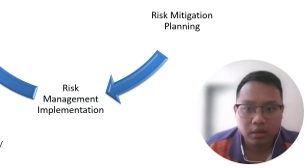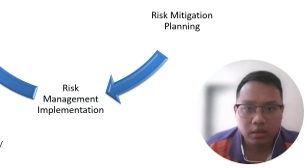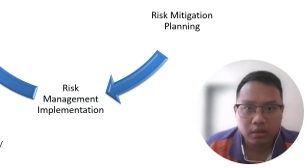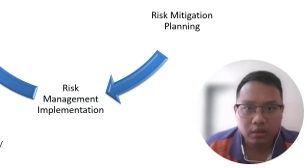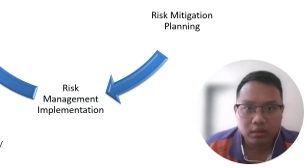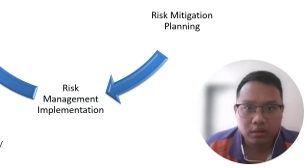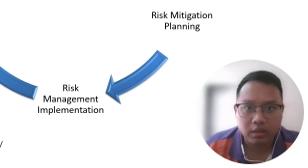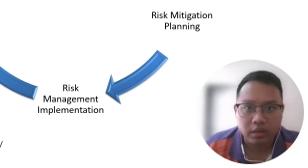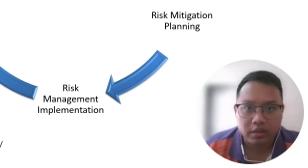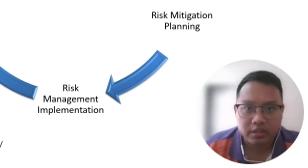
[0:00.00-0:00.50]

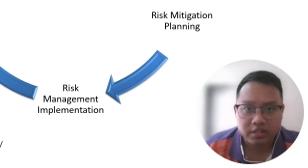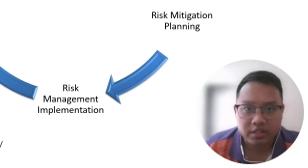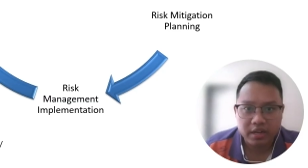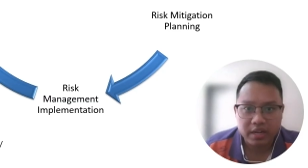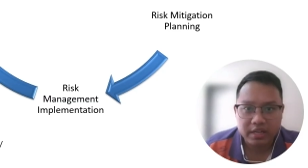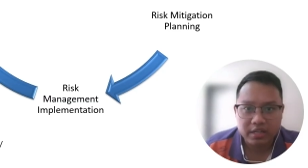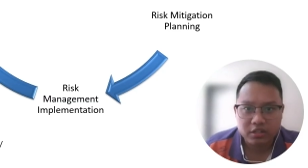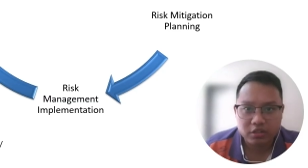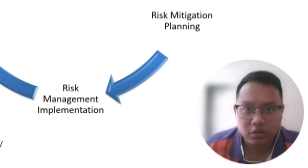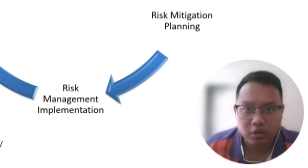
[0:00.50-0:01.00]
The slide
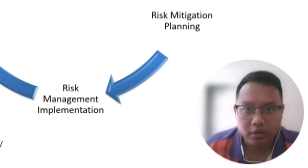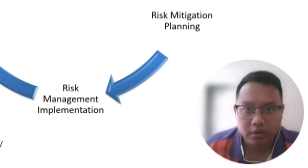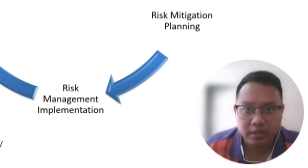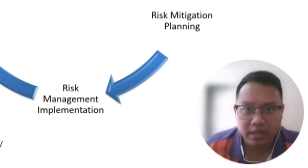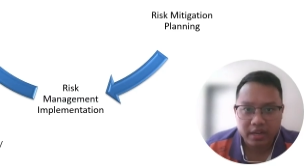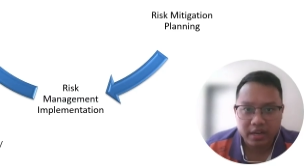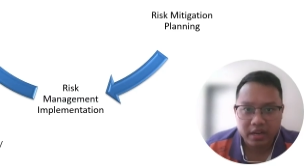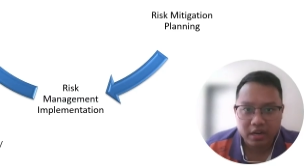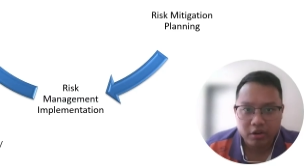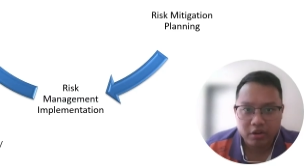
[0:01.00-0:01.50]
shows
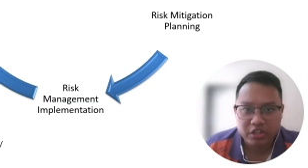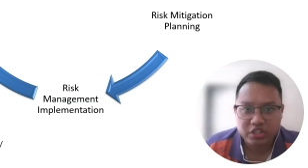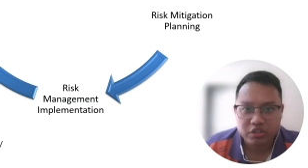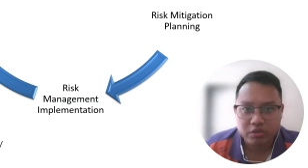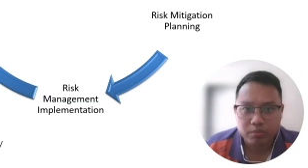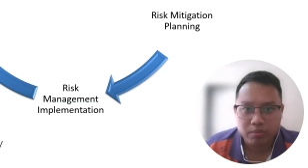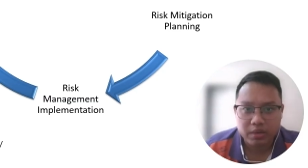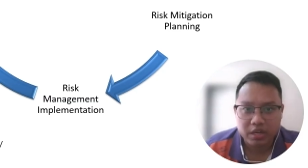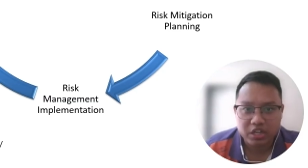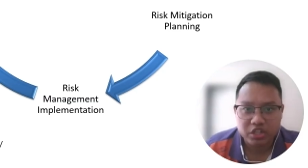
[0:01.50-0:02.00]
that risk
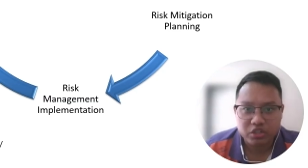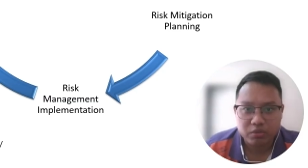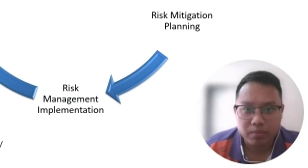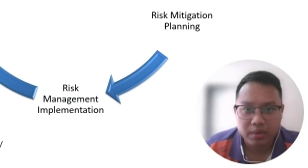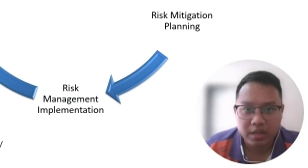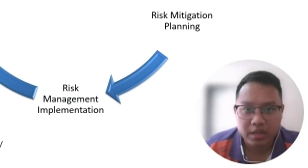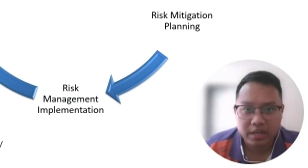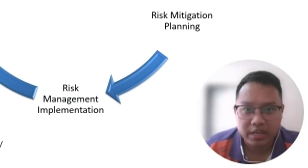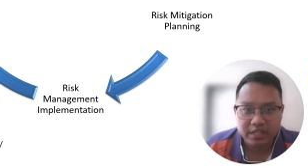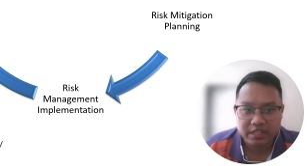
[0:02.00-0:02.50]

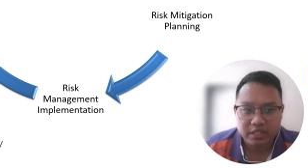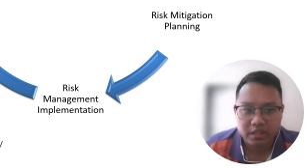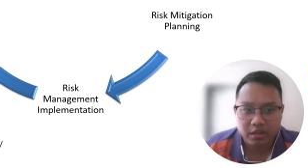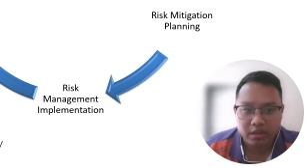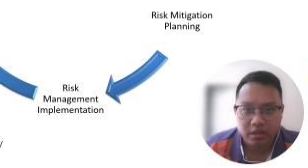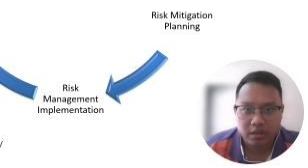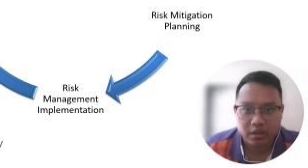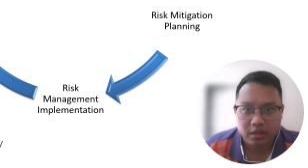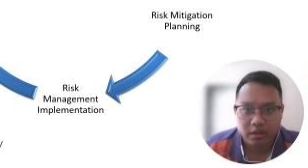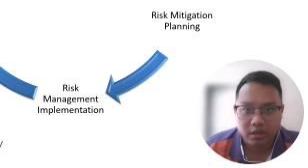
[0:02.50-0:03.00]
management is
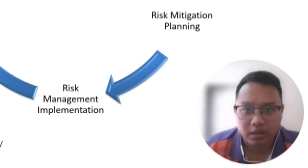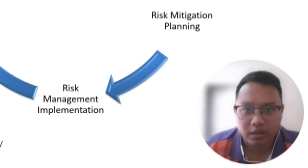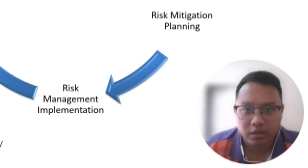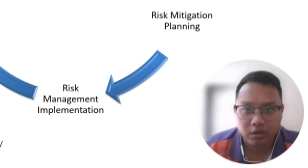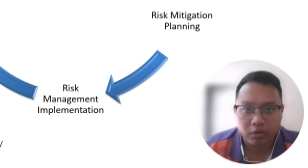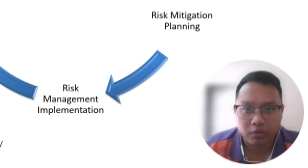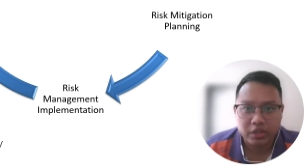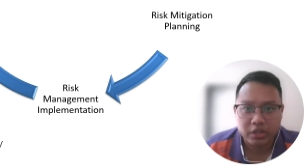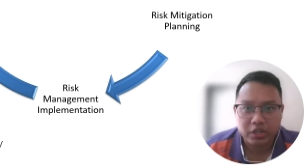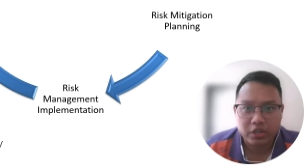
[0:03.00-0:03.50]
a
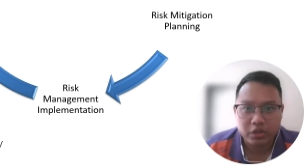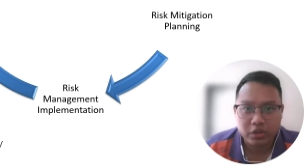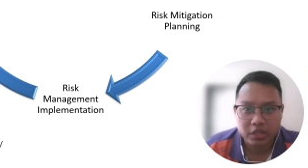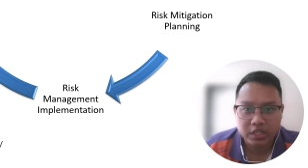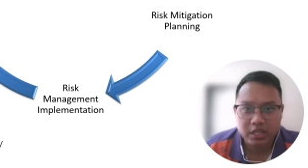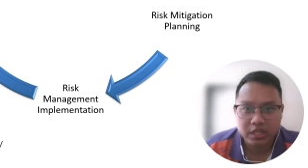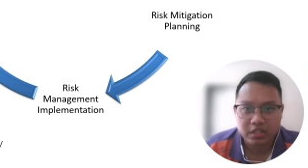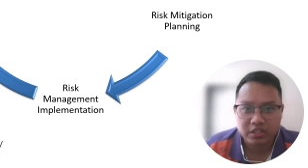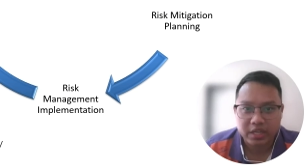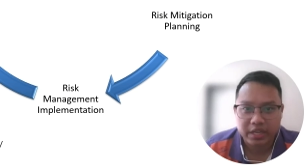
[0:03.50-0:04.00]
continuous
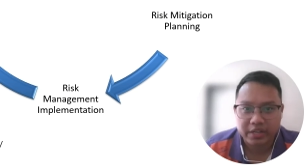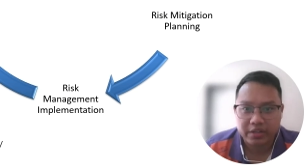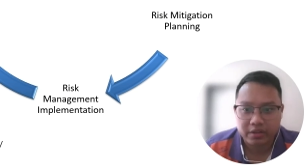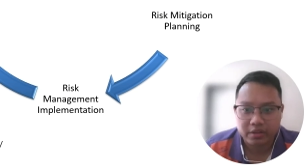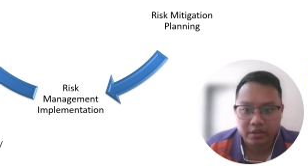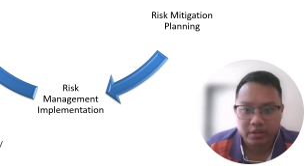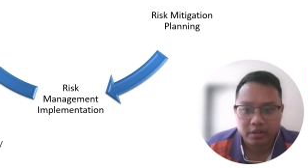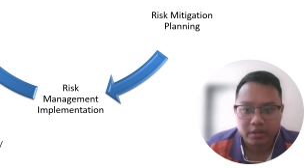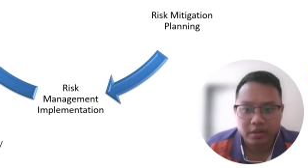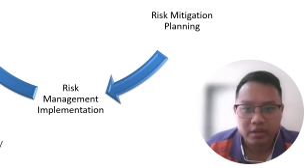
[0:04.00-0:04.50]

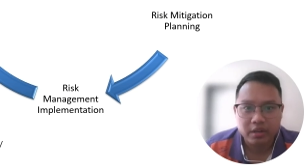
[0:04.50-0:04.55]
cycle.